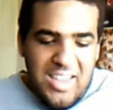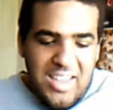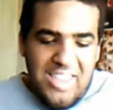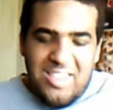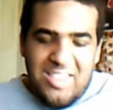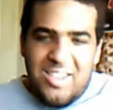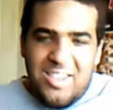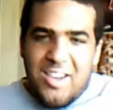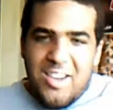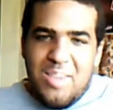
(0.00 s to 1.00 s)
and the
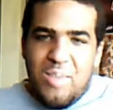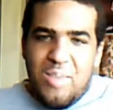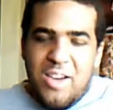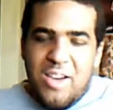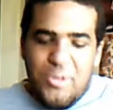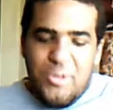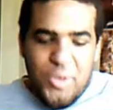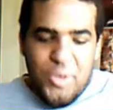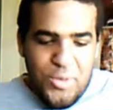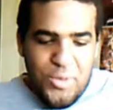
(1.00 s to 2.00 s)
talking bear
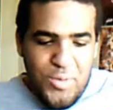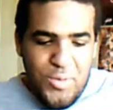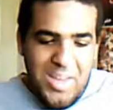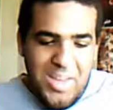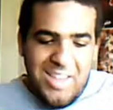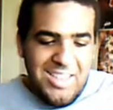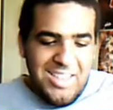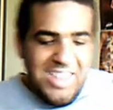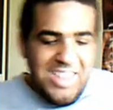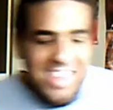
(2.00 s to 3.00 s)
for a crewmate,
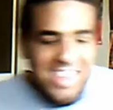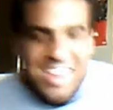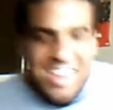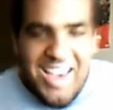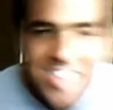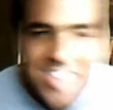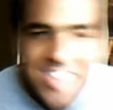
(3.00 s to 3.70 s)
and